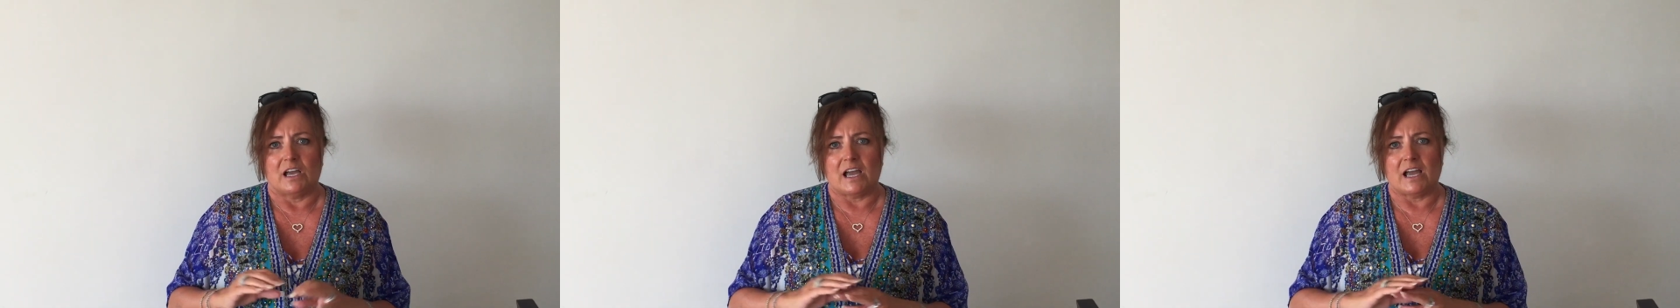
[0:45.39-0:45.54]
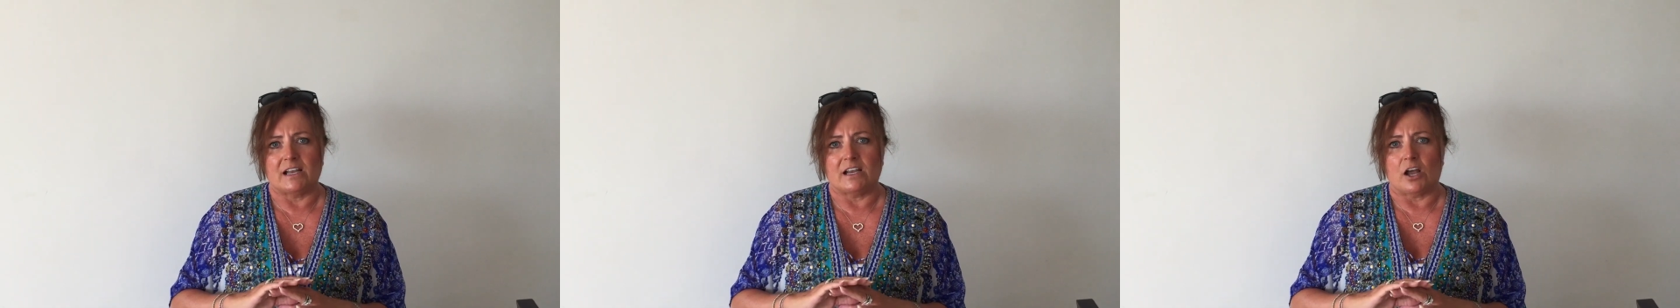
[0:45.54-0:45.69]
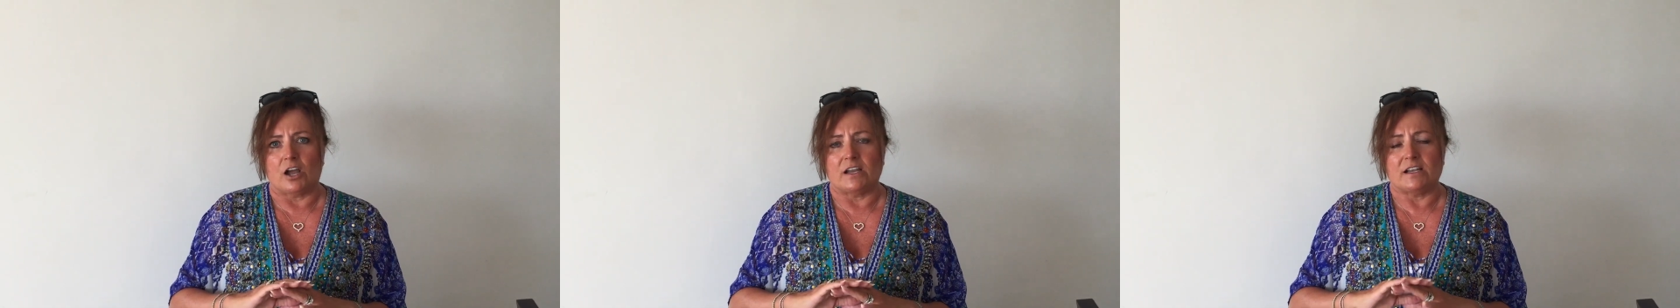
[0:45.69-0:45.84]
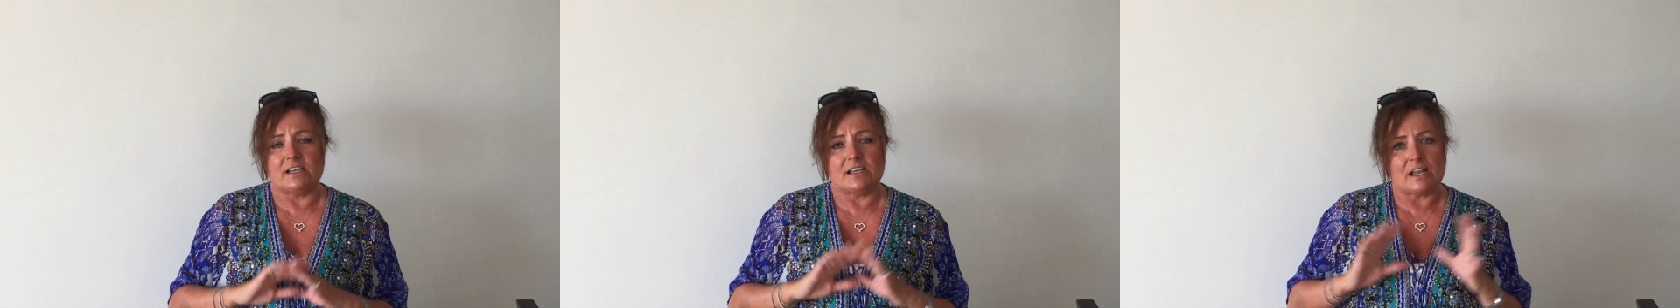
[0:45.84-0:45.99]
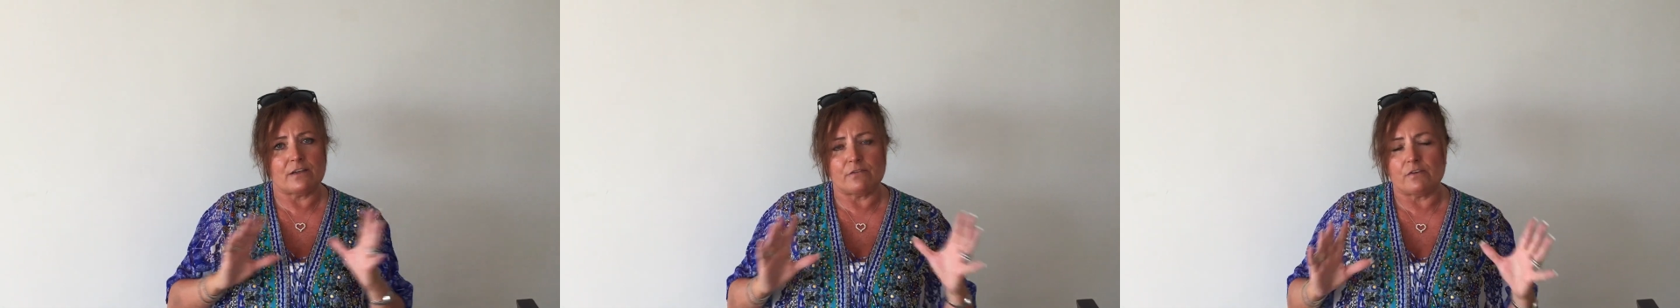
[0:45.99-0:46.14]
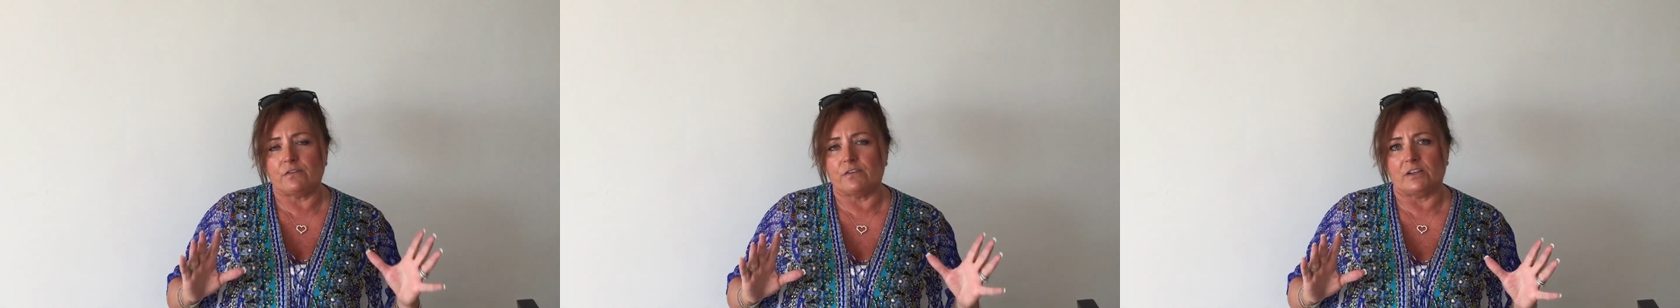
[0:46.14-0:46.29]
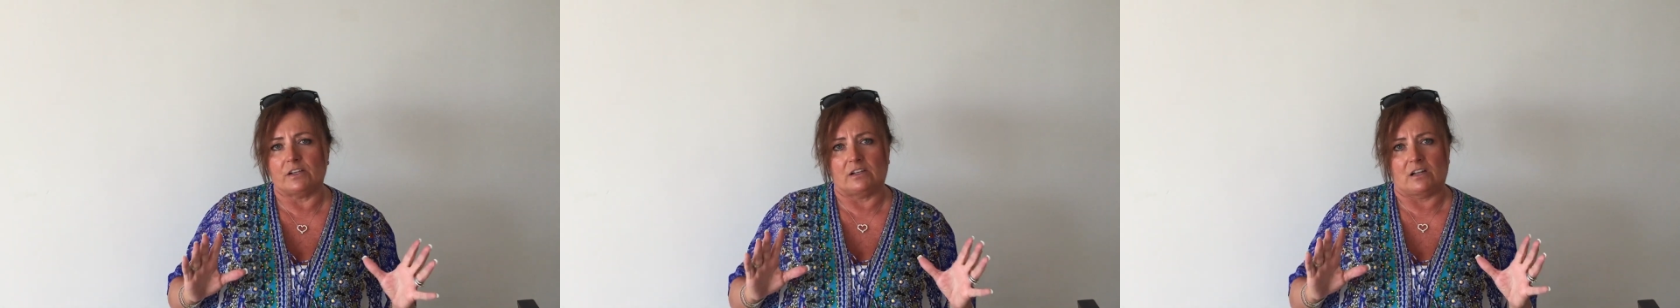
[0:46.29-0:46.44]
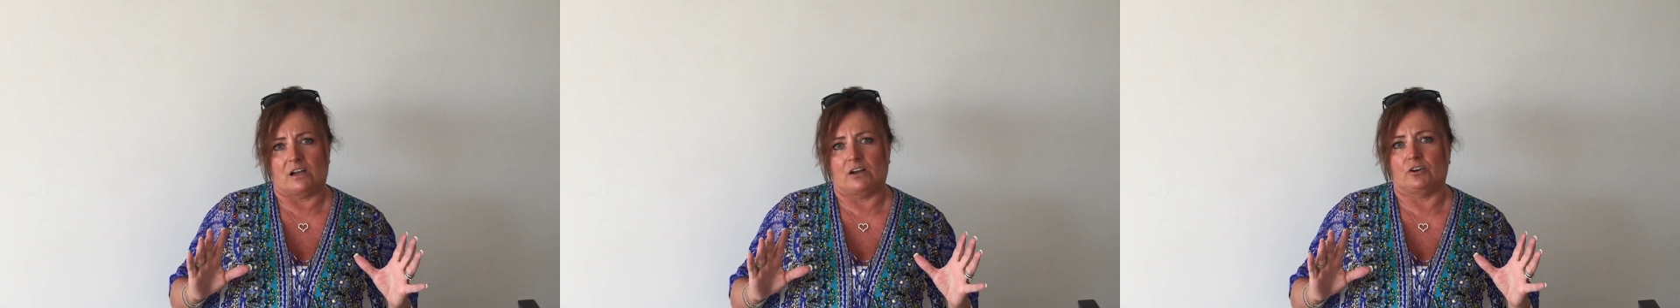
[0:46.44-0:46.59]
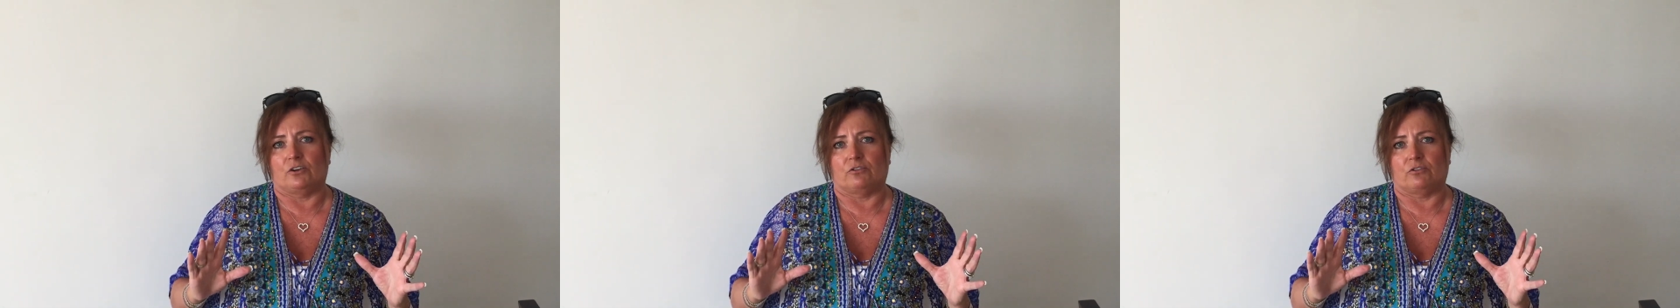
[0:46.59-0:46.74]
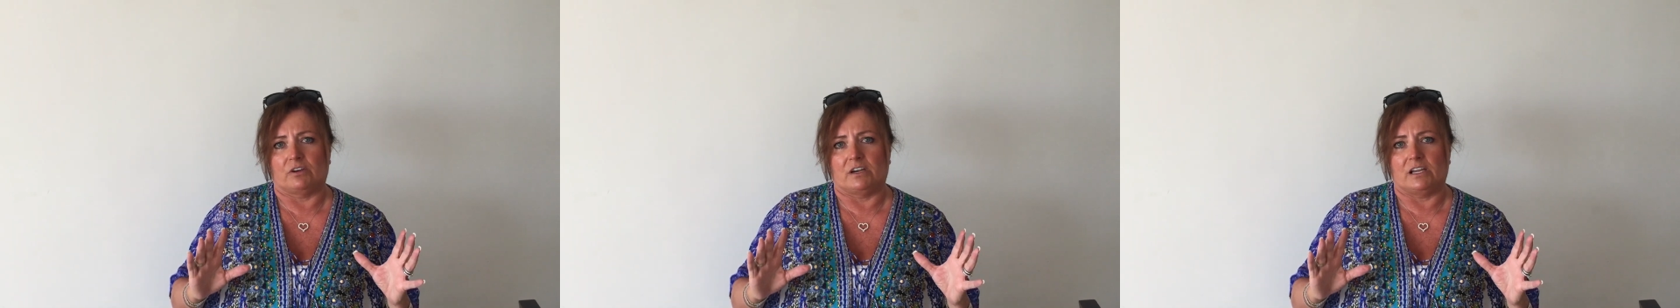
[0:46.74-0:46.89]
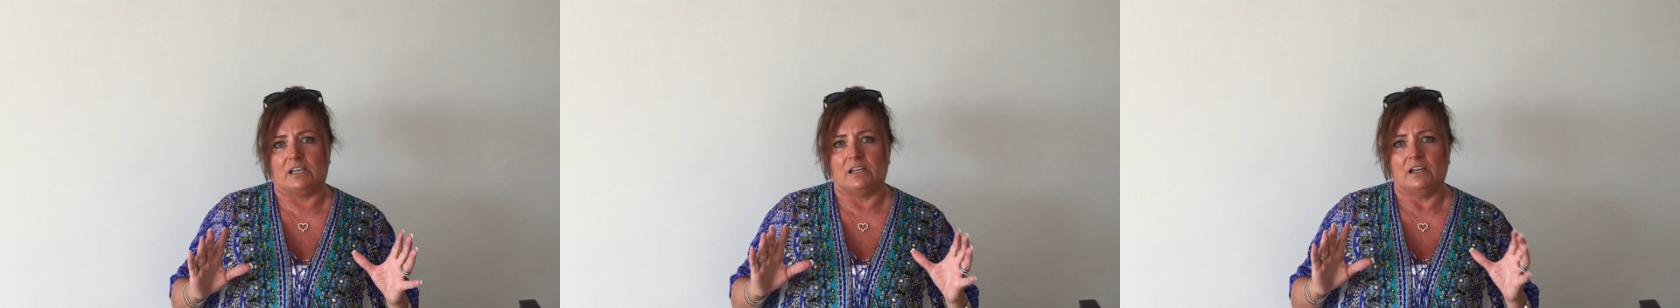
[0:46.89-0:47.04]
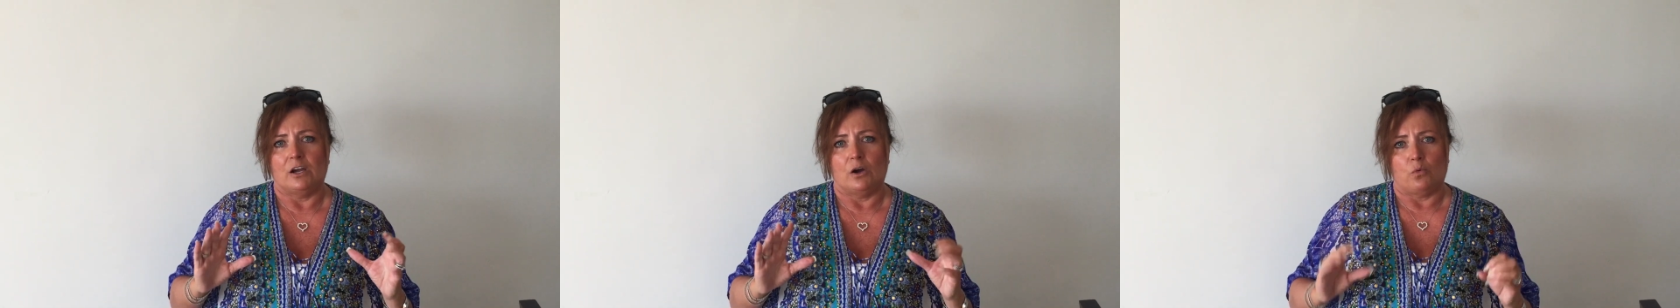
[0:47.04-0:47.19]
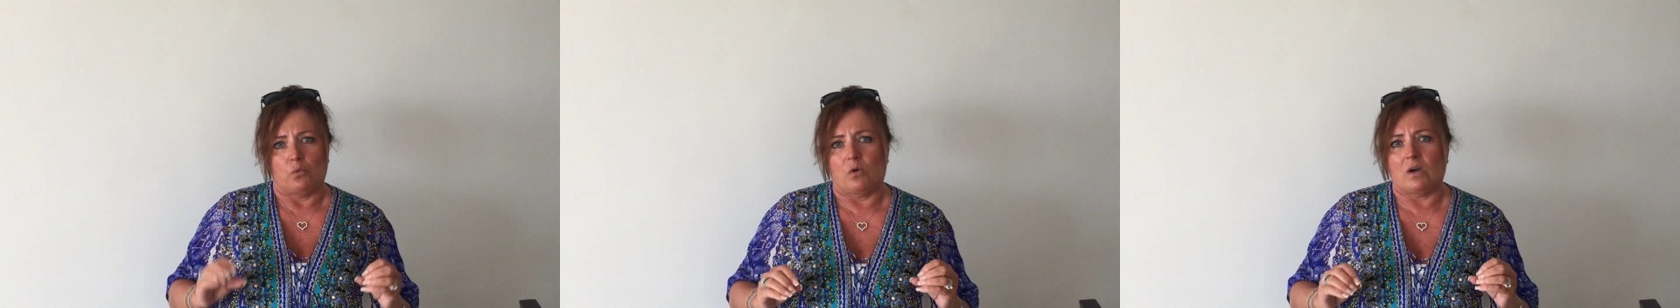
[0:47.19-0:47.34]
And I never feel hungry
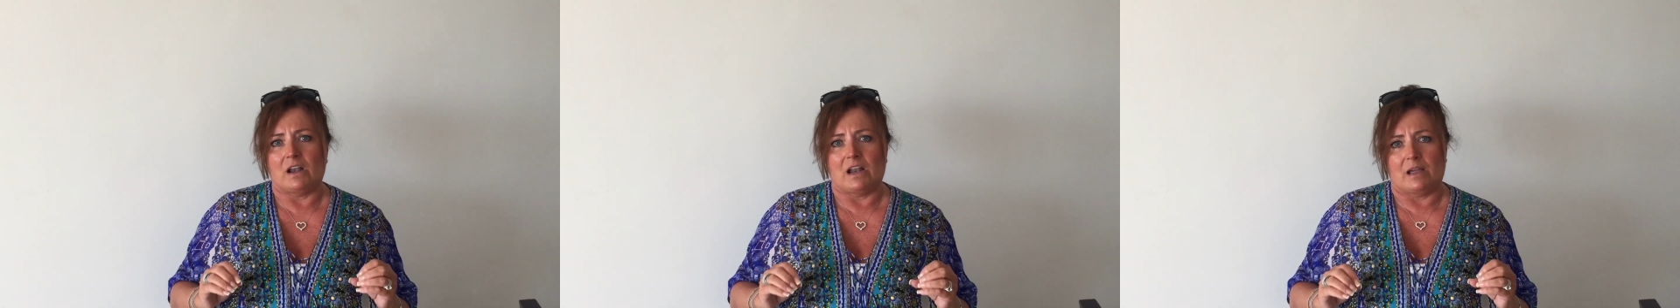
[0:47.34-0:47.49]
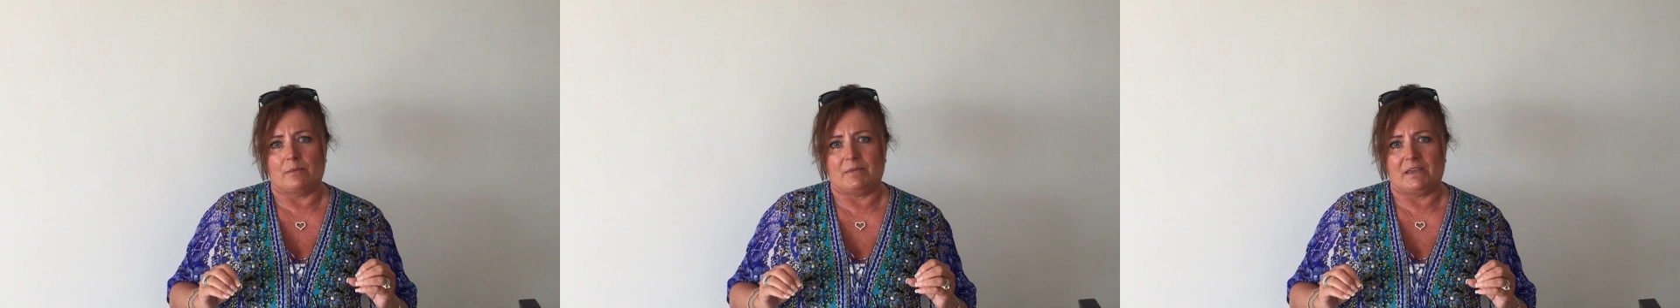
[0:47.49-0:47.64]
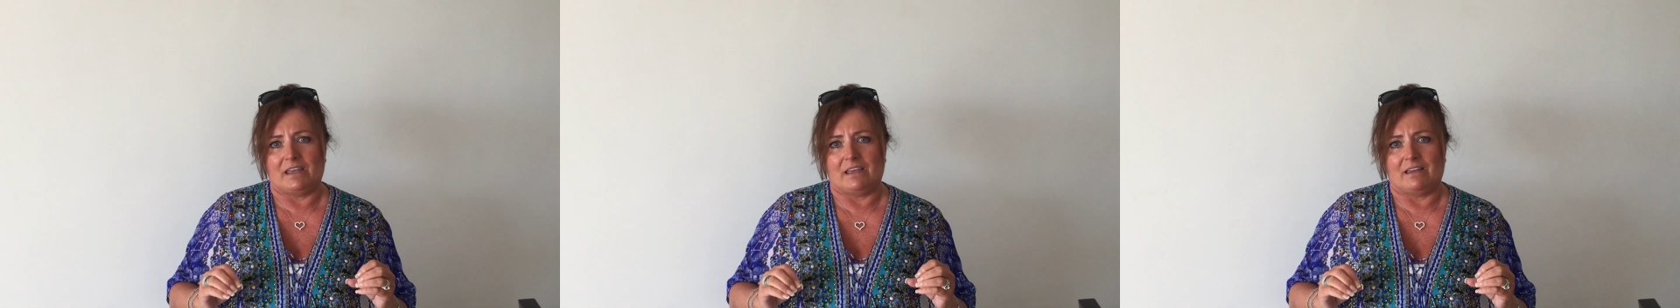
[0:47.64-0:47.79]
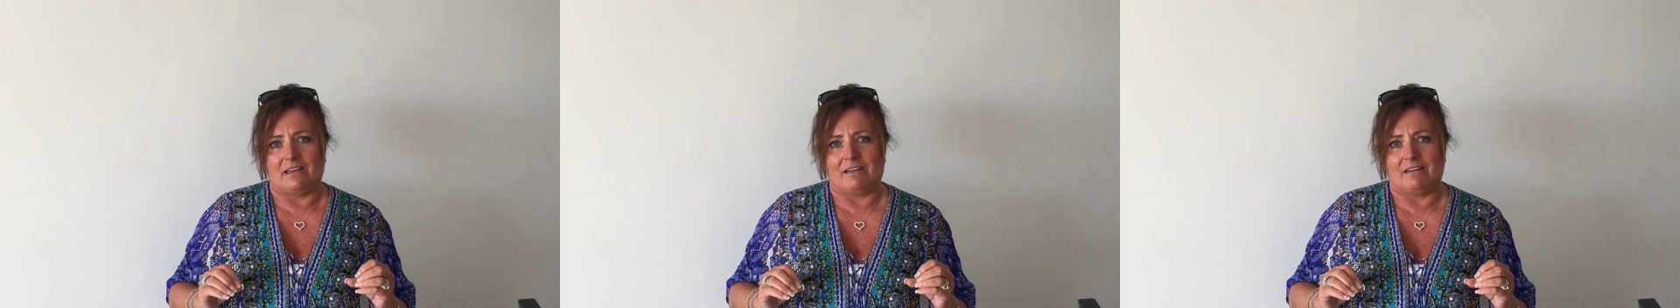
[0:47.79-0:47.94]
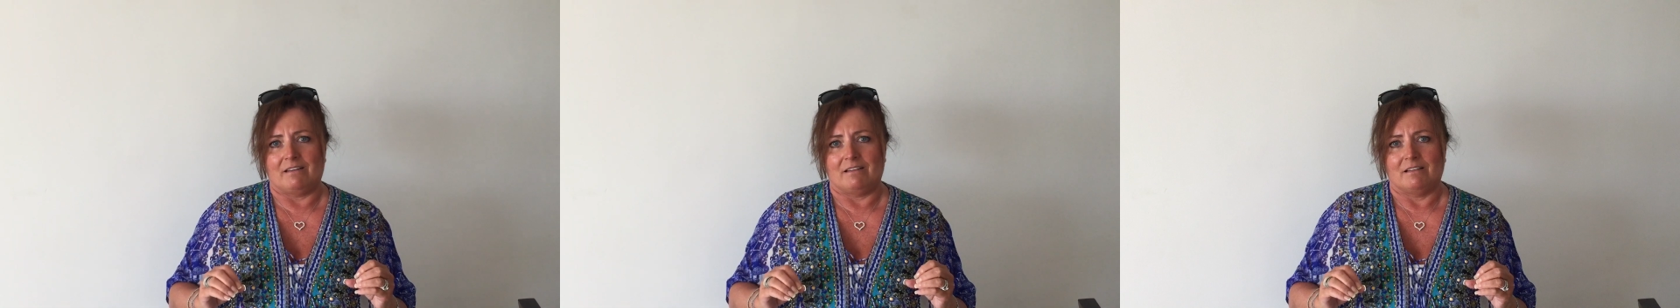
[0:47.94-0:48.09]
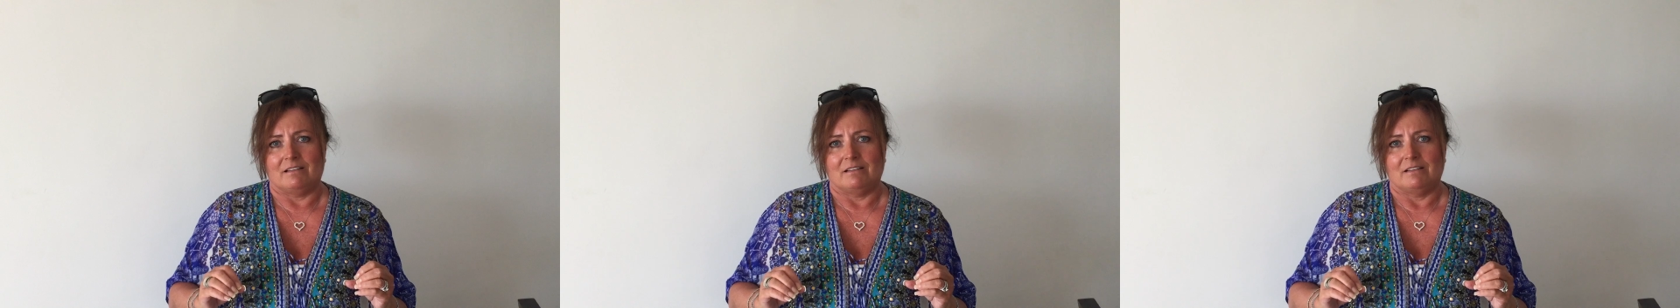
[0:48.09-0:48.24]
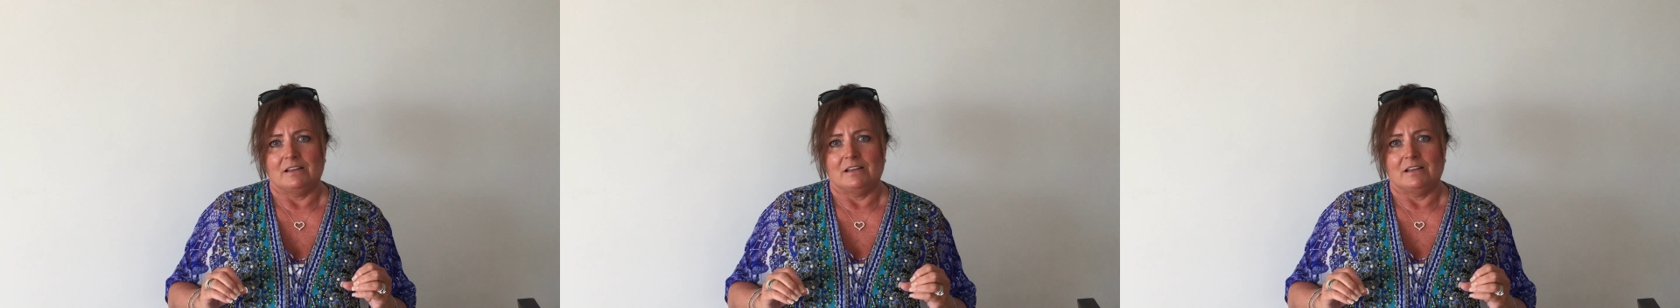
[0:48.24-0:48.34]
while I'm here.